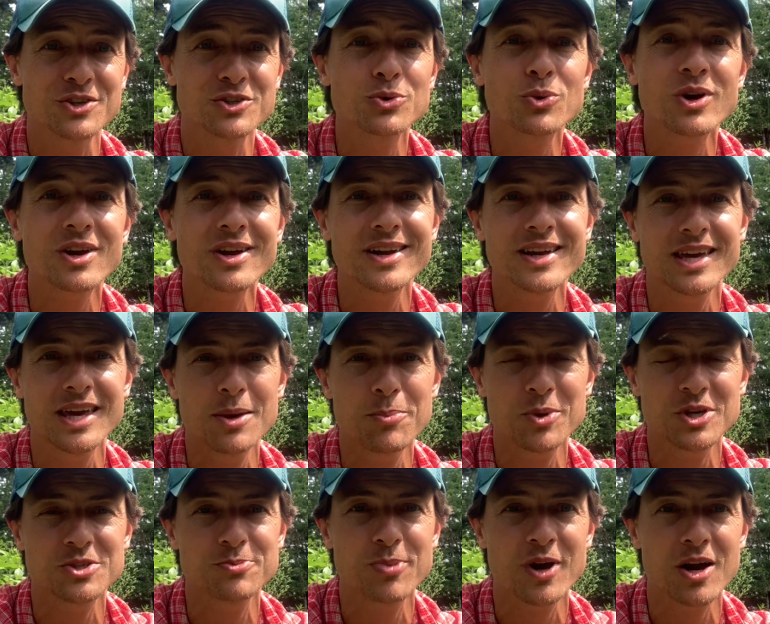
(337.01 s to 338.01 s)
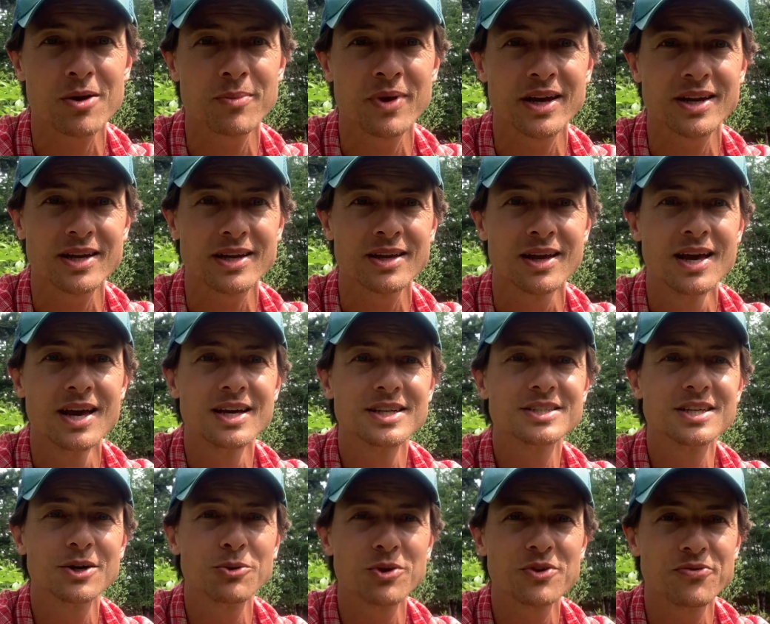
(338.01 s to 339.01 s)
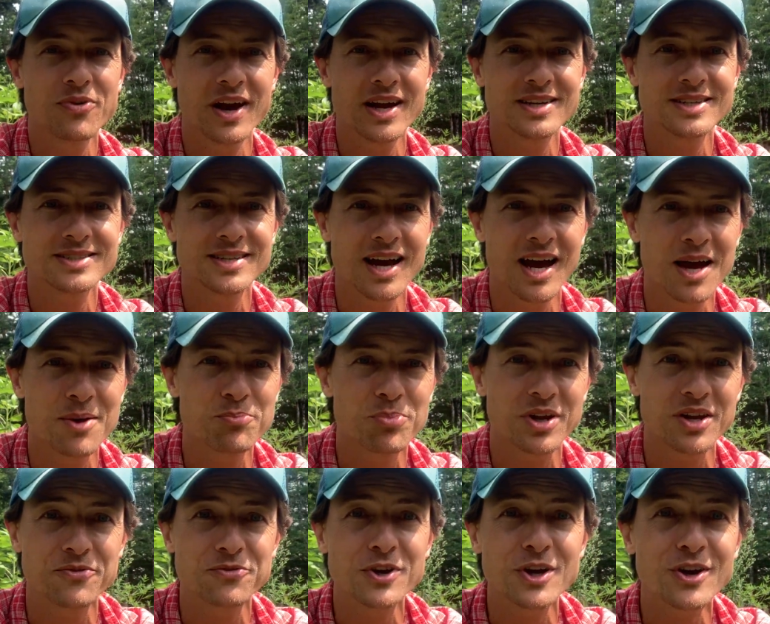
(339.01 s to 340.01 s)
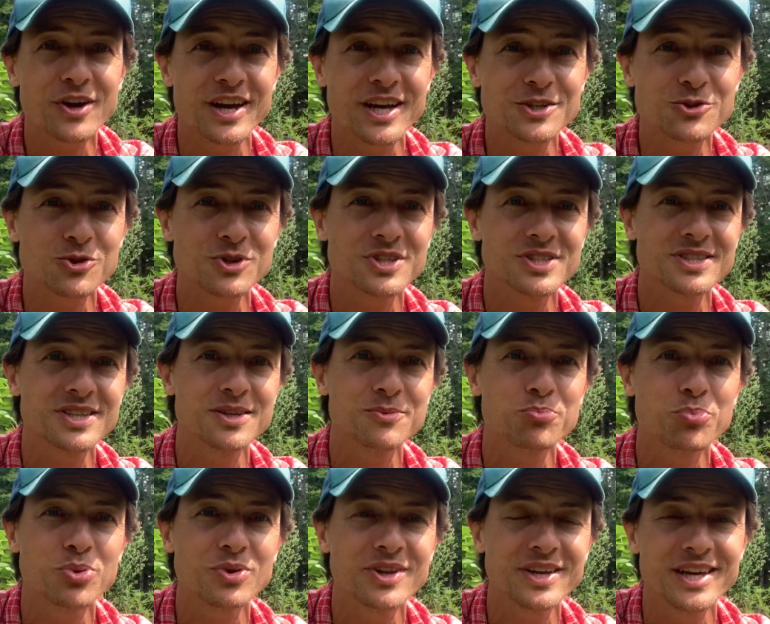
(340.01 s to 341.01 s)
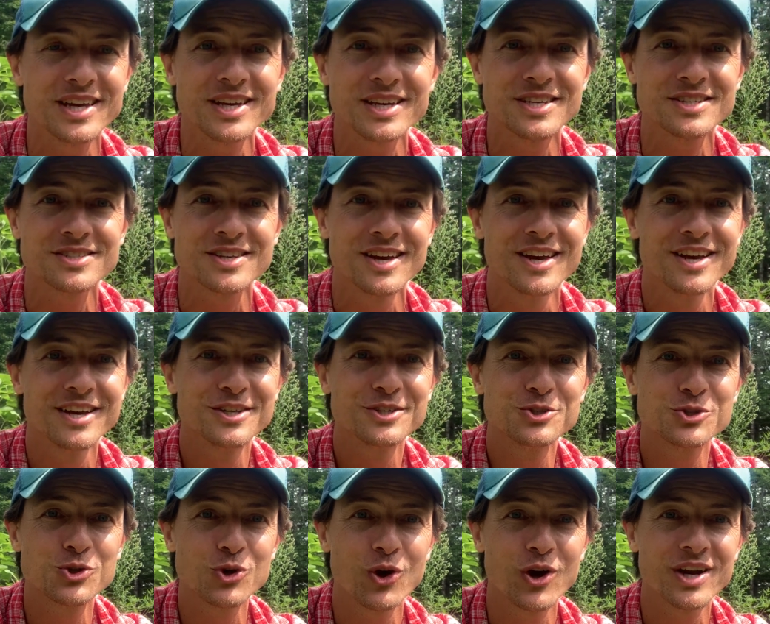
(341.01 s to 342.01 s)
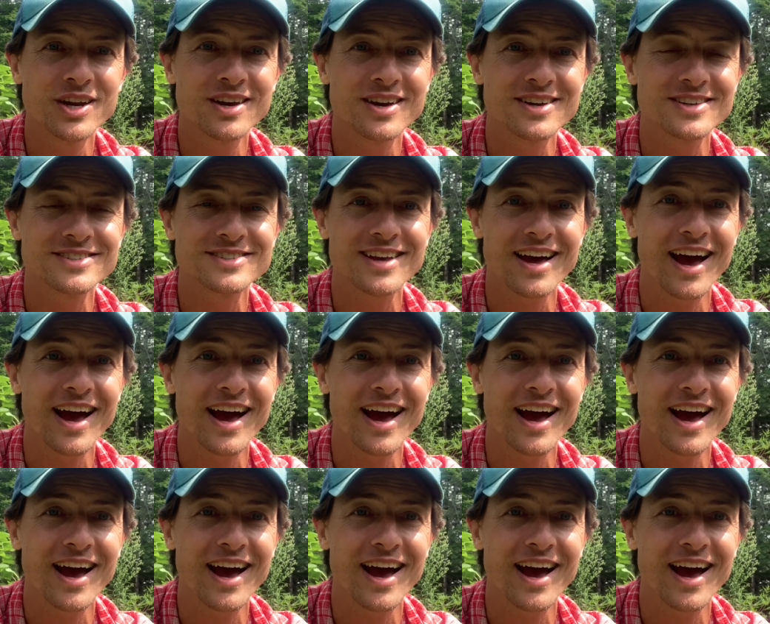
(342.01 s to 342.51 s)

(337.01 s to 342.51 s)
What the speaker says: So we're going to keep experimenting till we find a time, but if you're interested, please join us.